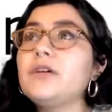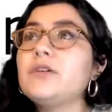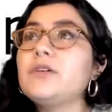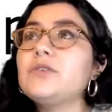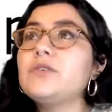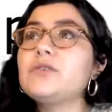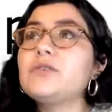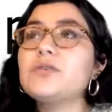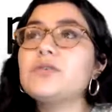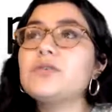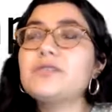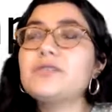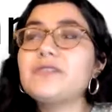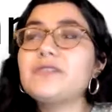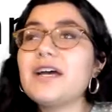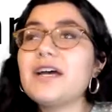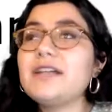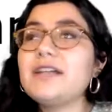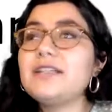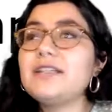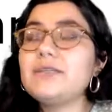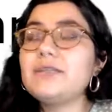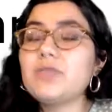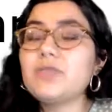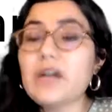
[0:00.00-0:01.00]
sort of
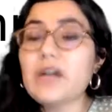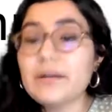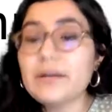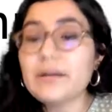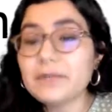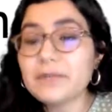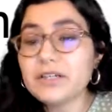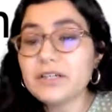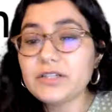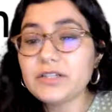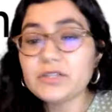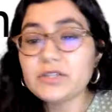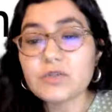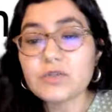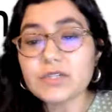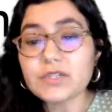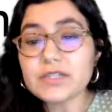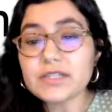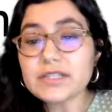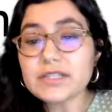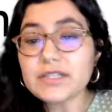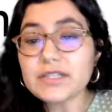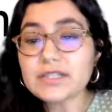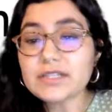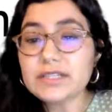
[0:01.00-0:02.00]
any primary
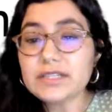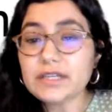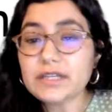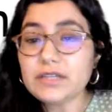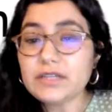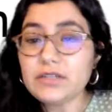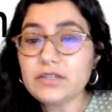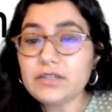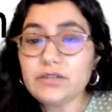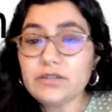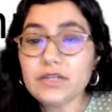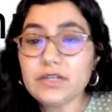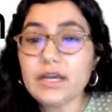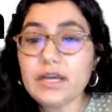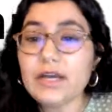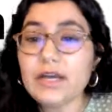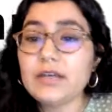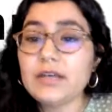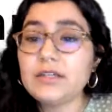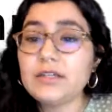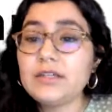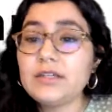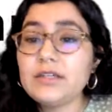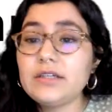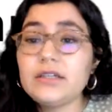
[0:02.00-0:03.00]
sources that you get.
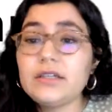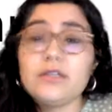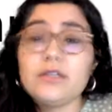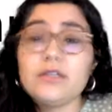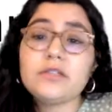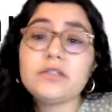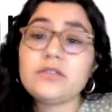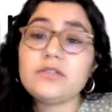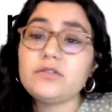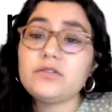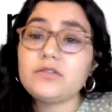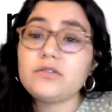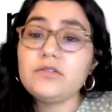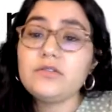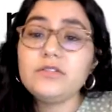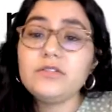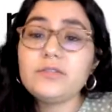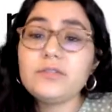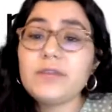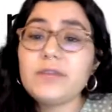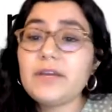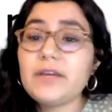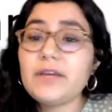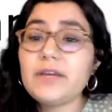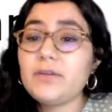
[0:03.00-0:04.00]
So
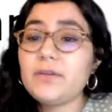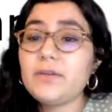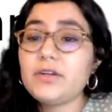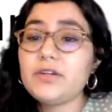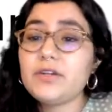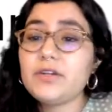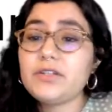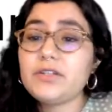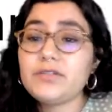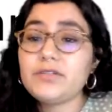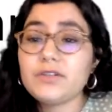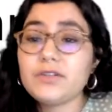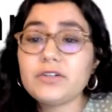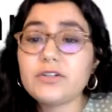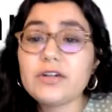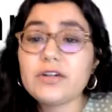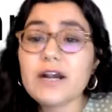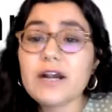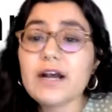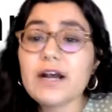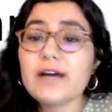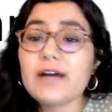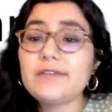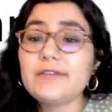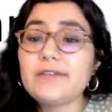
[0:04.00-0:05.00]
newspapers,
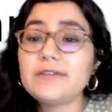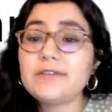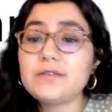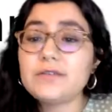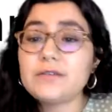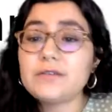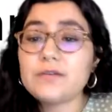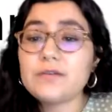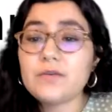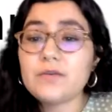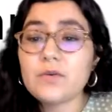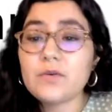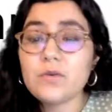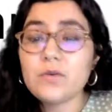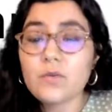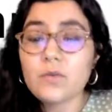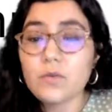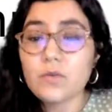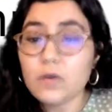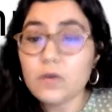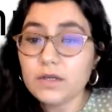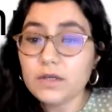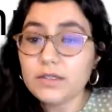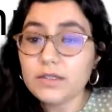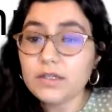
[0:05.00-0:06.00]
photographs,
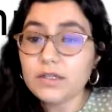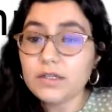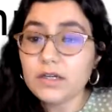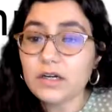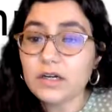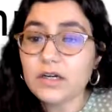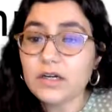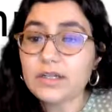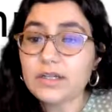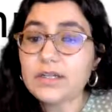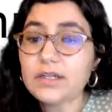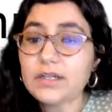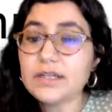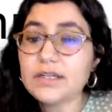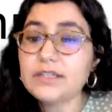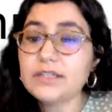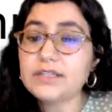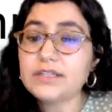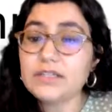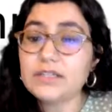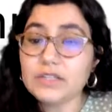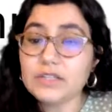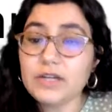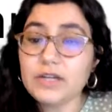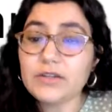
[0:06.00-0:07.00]
whatnot is
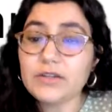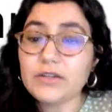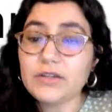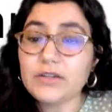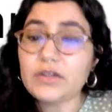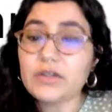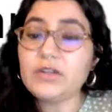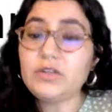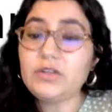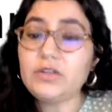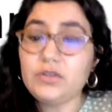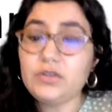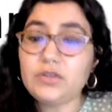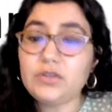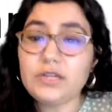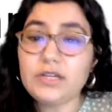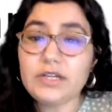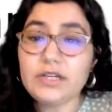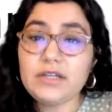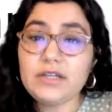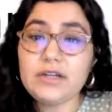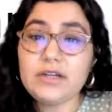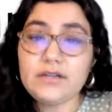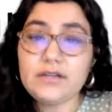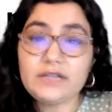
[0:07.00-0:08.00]
another
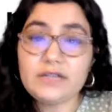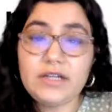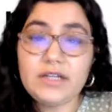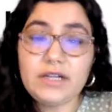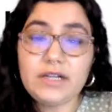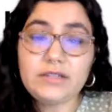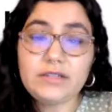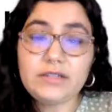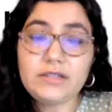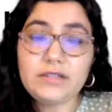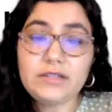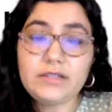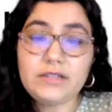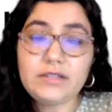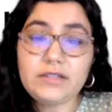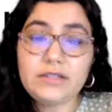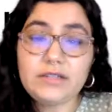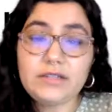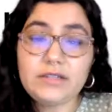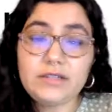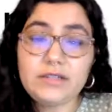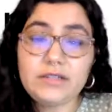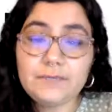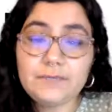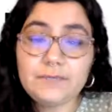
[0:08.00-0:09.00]
unit of
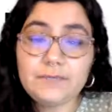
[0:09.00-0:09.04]
analysis.